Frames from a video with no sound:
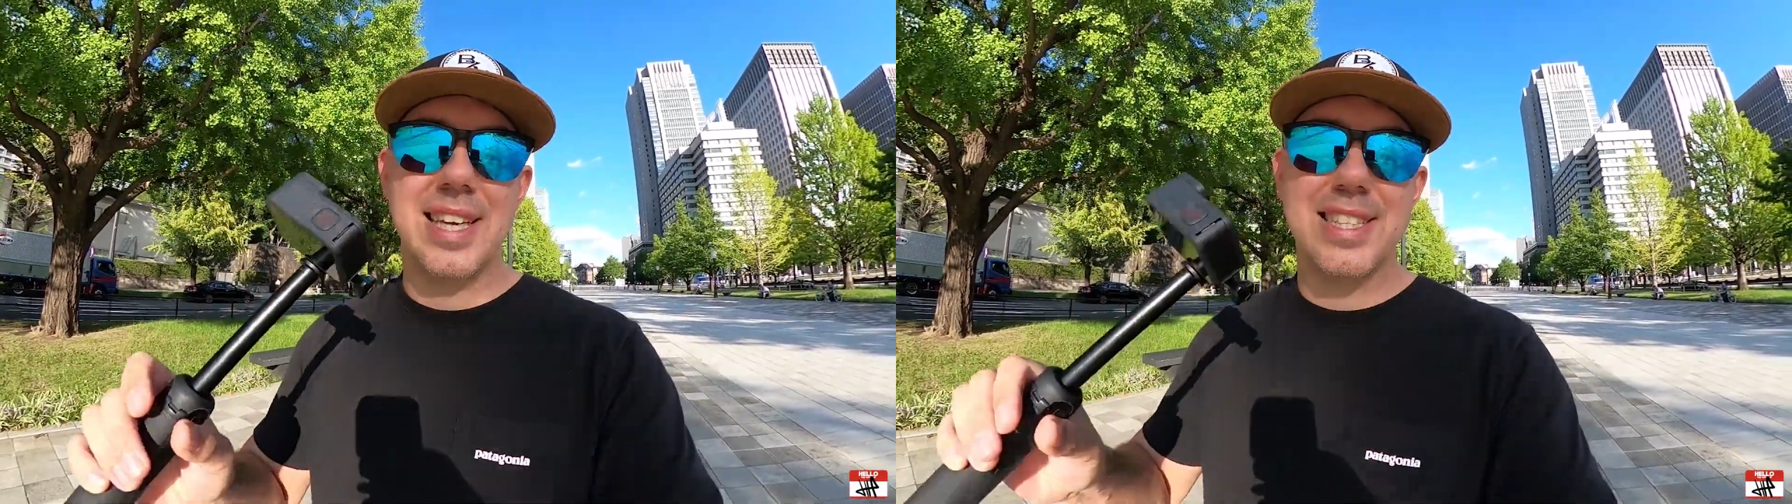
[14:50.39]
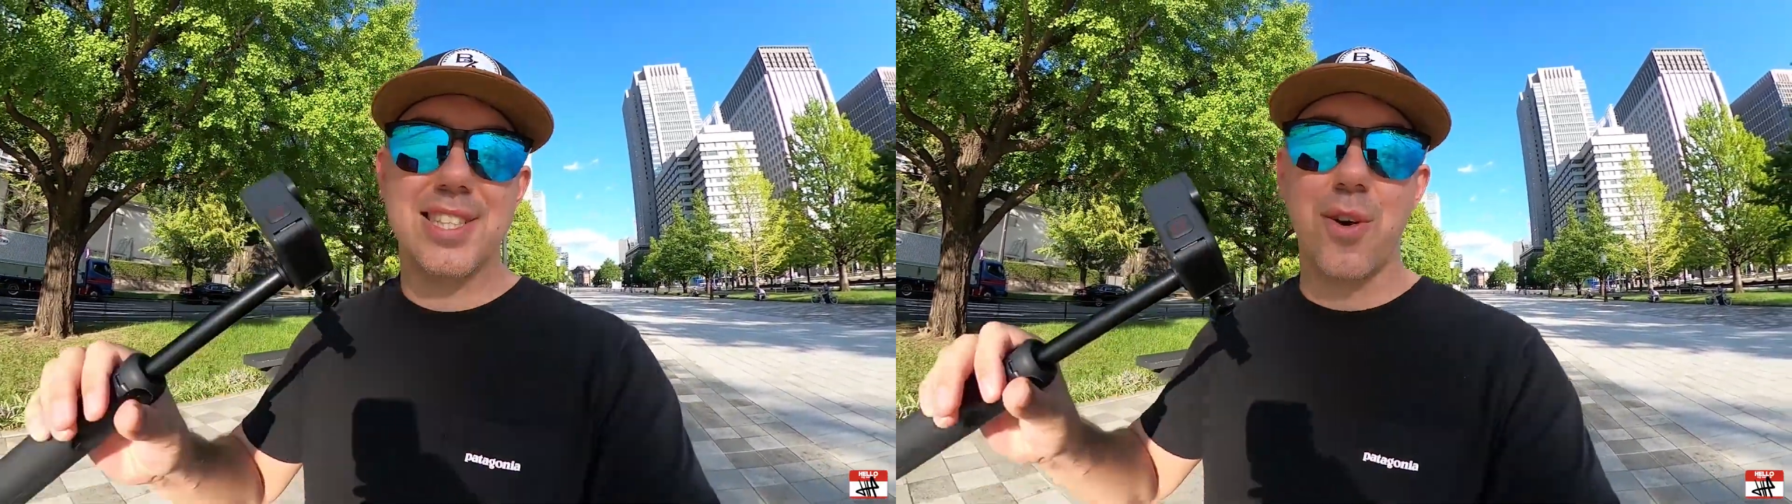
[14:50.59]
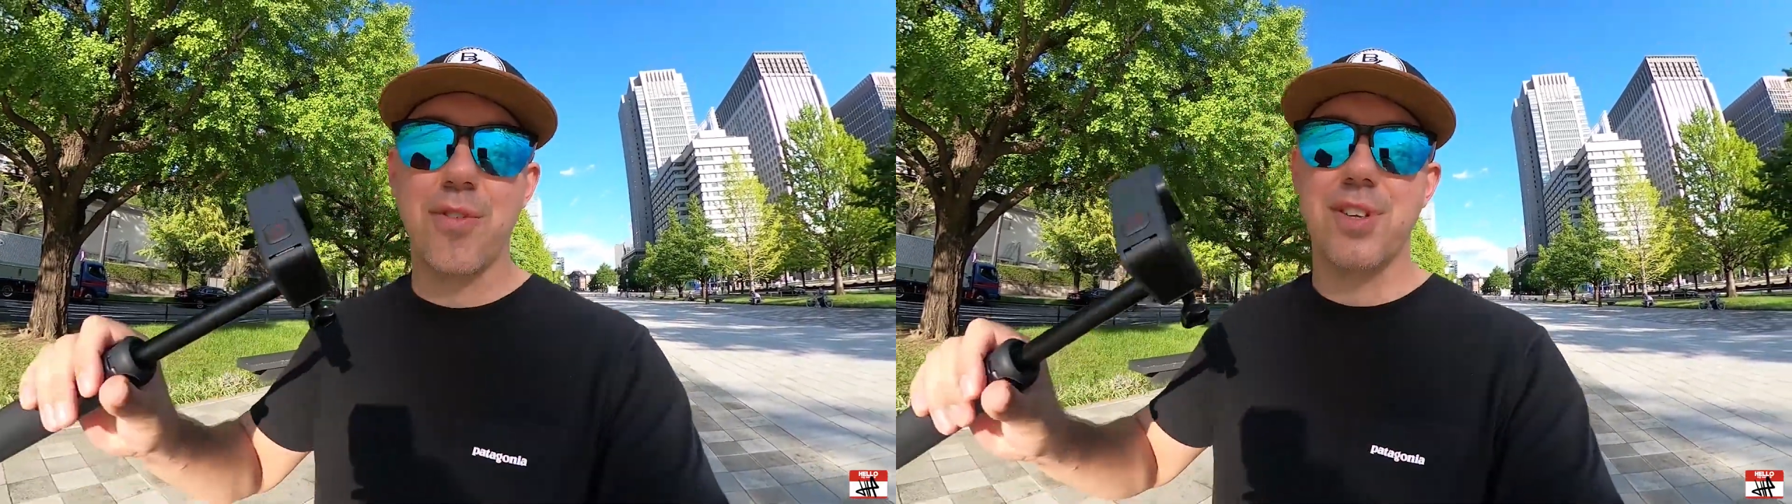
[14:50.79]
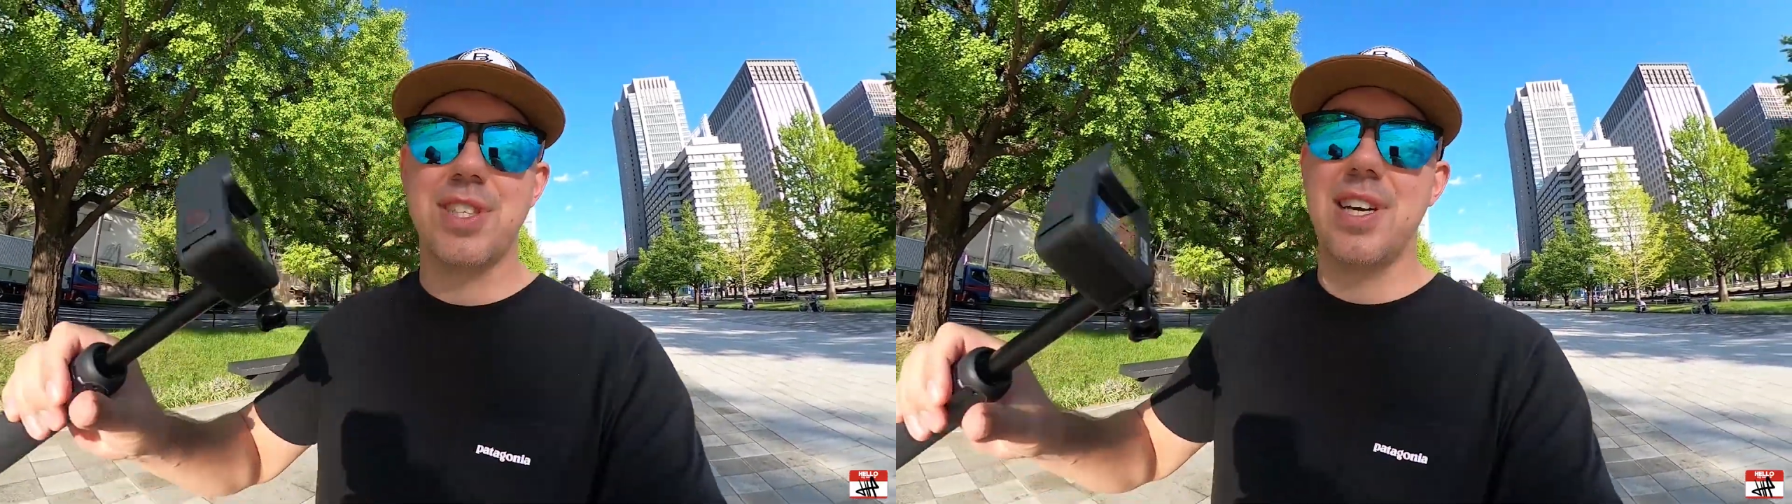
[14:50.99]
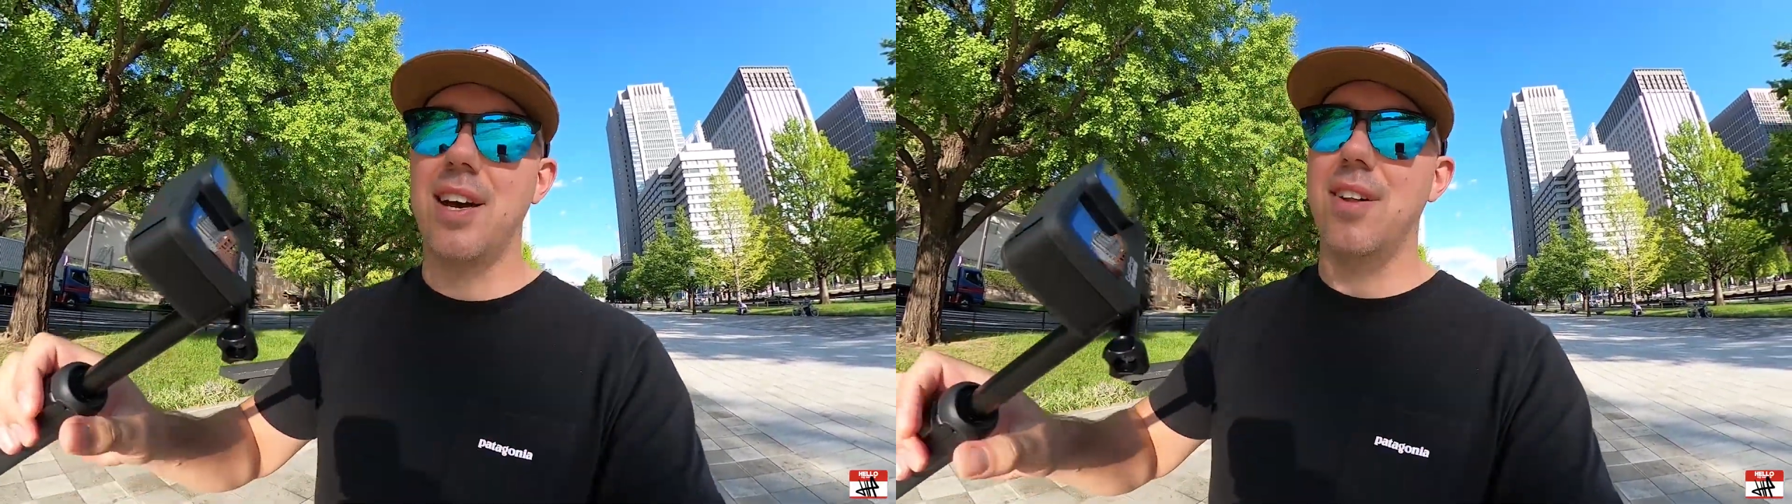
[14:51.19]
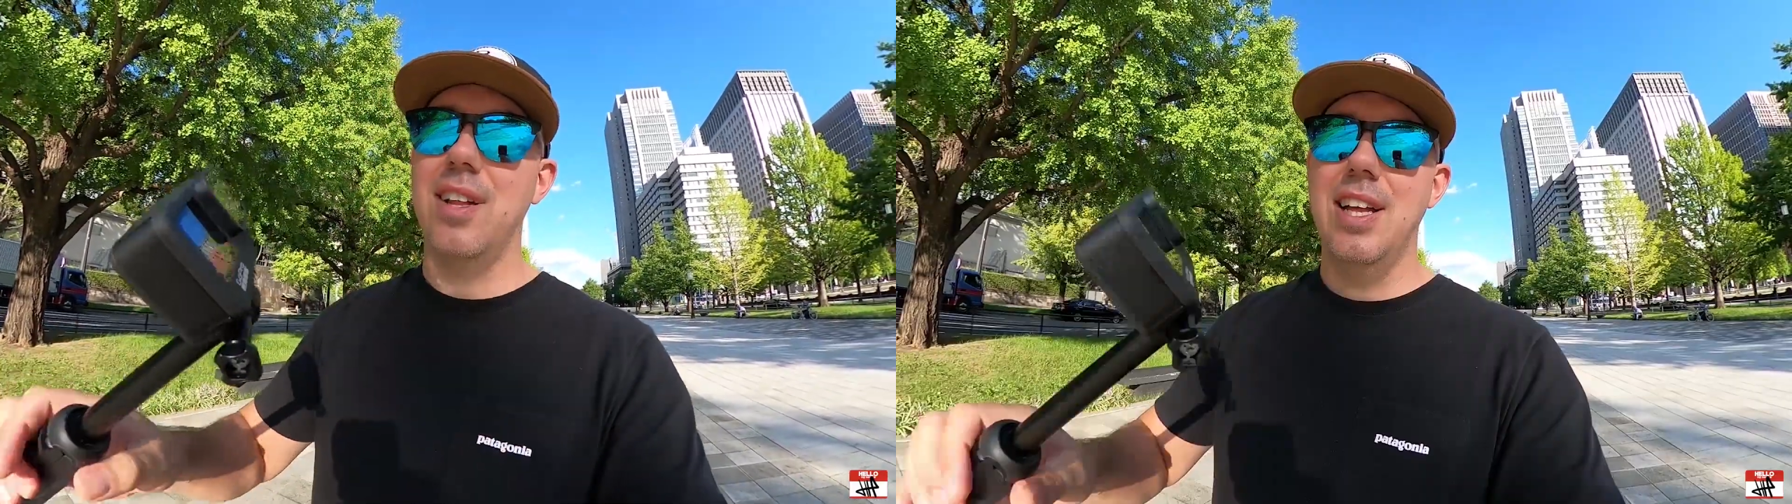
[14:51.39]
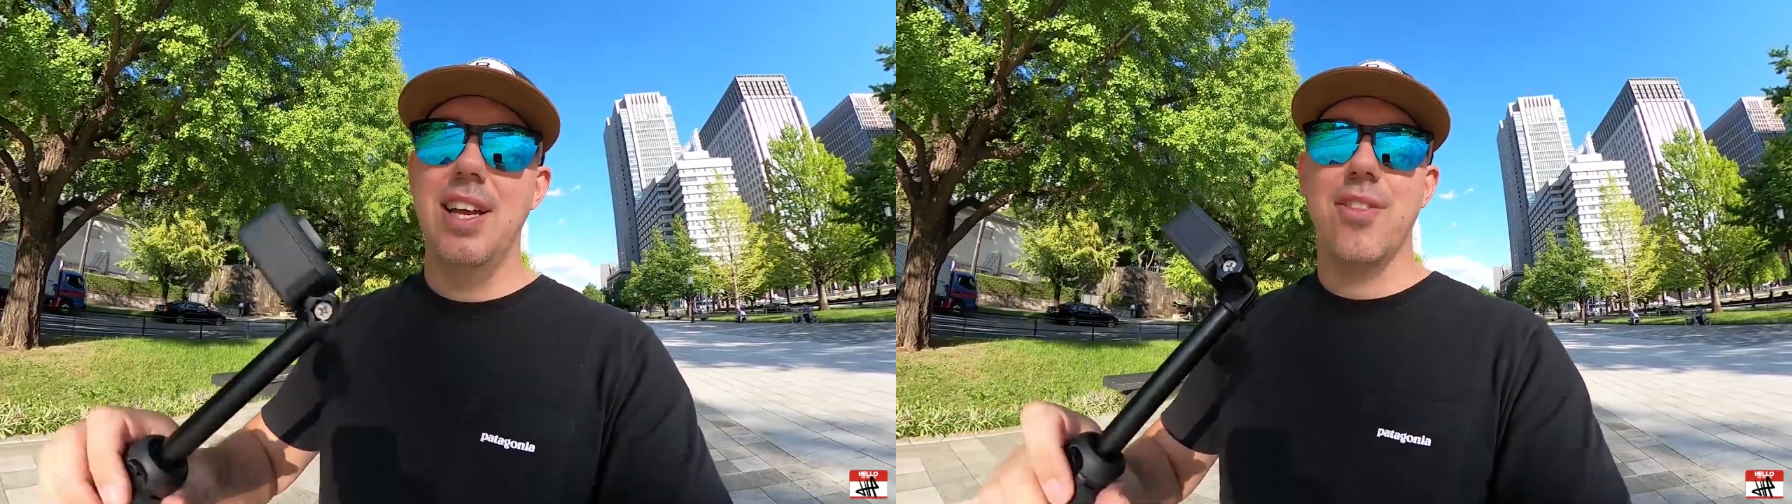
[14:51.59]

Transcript: it's so versatile.